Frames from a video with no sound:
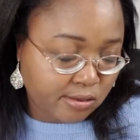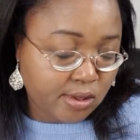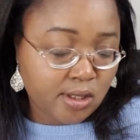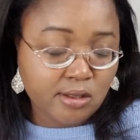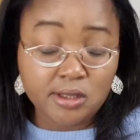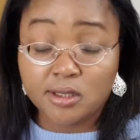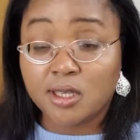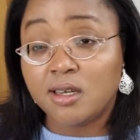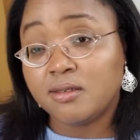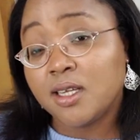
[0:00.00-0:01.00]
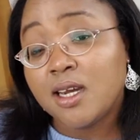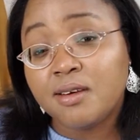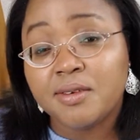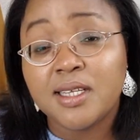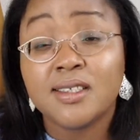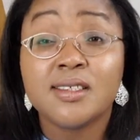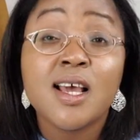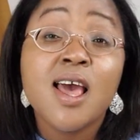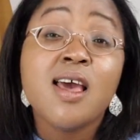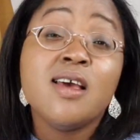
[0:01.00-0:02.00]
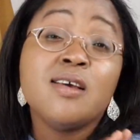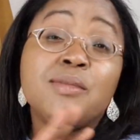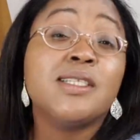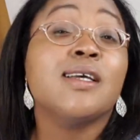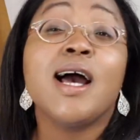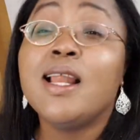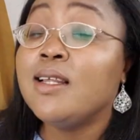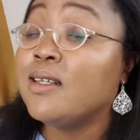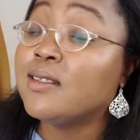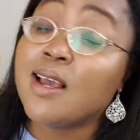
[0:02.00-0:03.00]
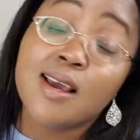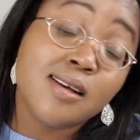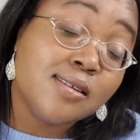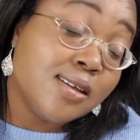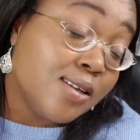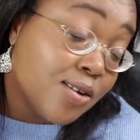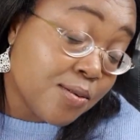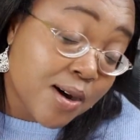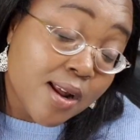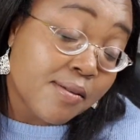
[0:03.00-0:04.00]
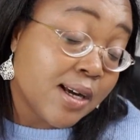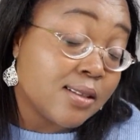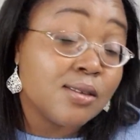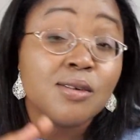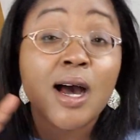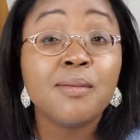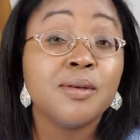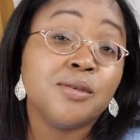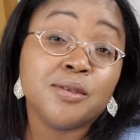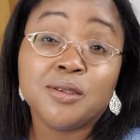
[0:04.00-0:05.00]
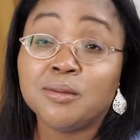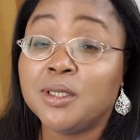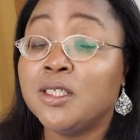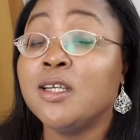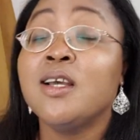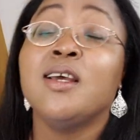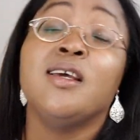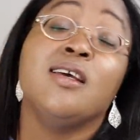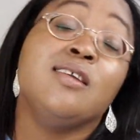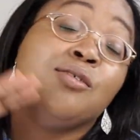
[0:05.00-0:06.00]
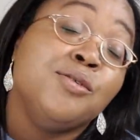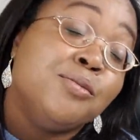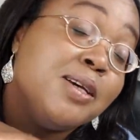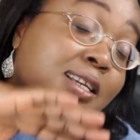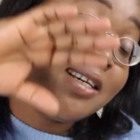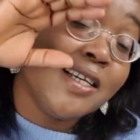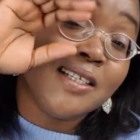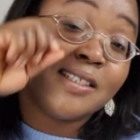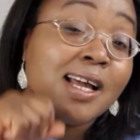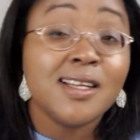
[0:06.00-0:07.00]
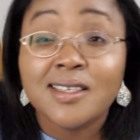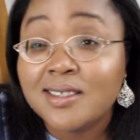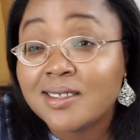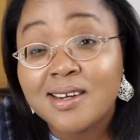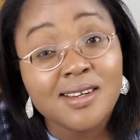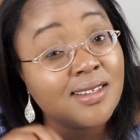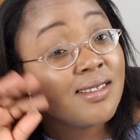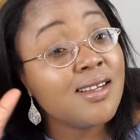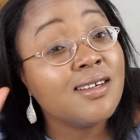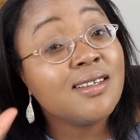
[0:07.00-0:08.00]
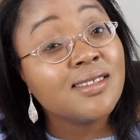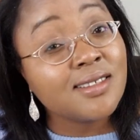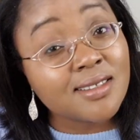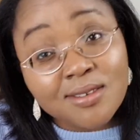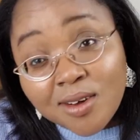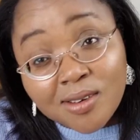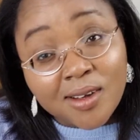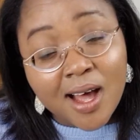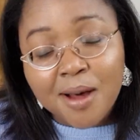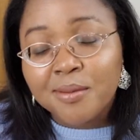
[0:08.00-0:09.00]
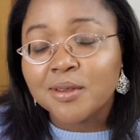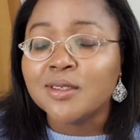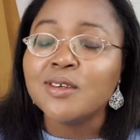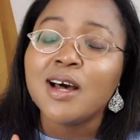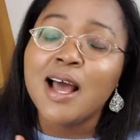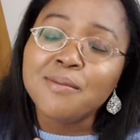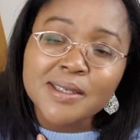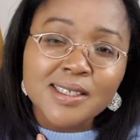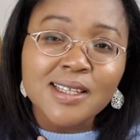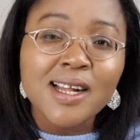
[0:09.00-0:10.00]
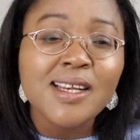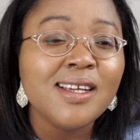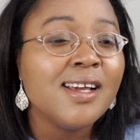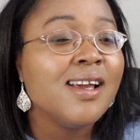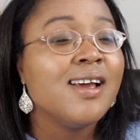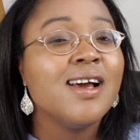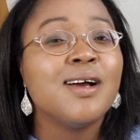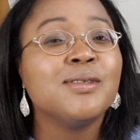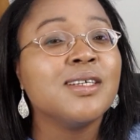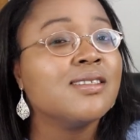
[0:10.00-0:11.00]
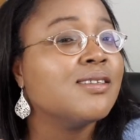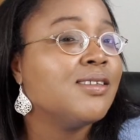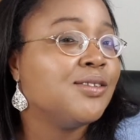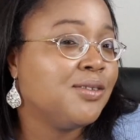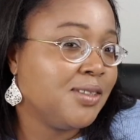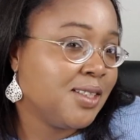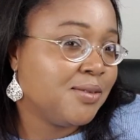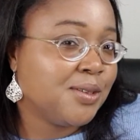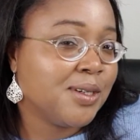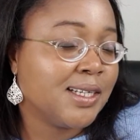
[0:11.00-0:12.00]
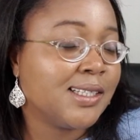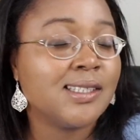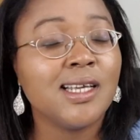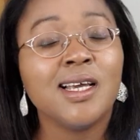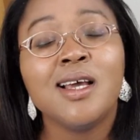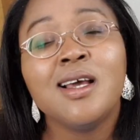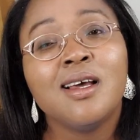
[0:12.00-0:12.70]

doing all these kind of sacrifices. Basically saying, you know, whatever is going to happen to Odumeje, you know, Odumeje is standing his ground and saying nothing is going to happen. So I personally, I'm just going to do this video and say